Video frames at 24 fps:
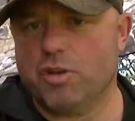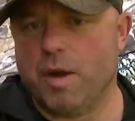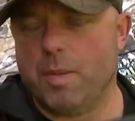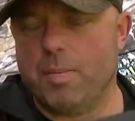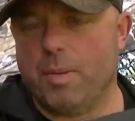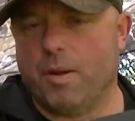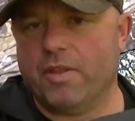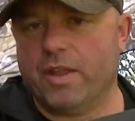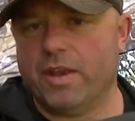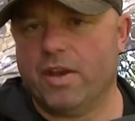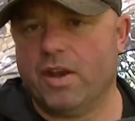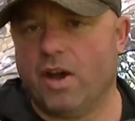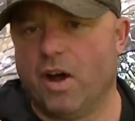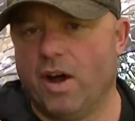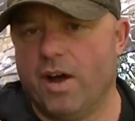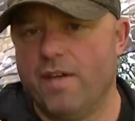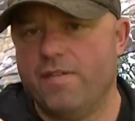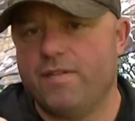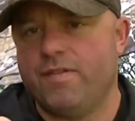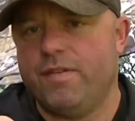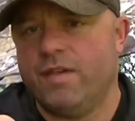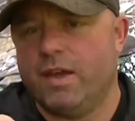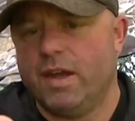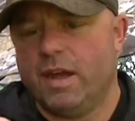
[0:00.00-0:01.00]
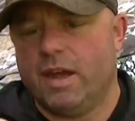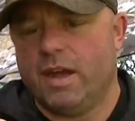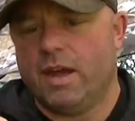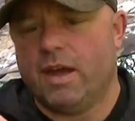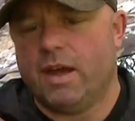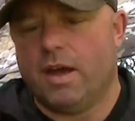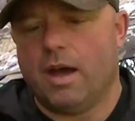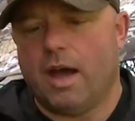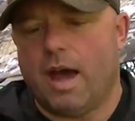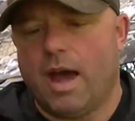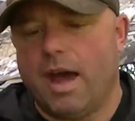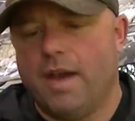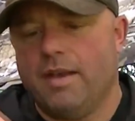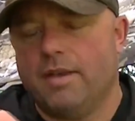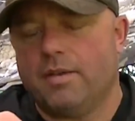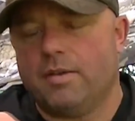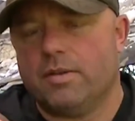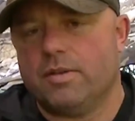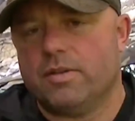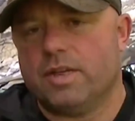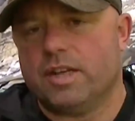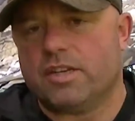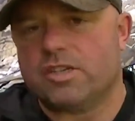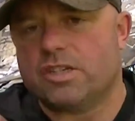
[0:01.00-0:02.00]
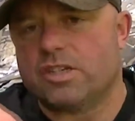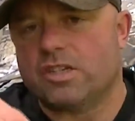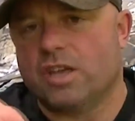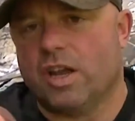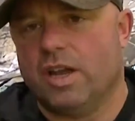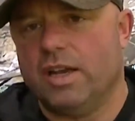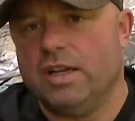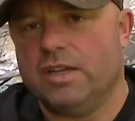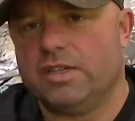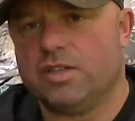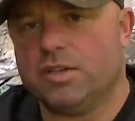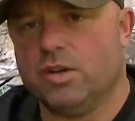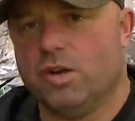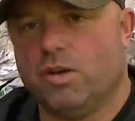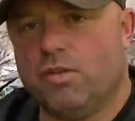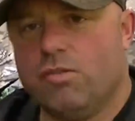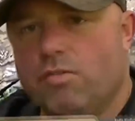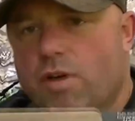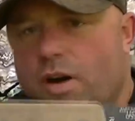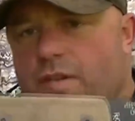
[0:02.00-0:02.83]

grip on the knife and the slightly sort of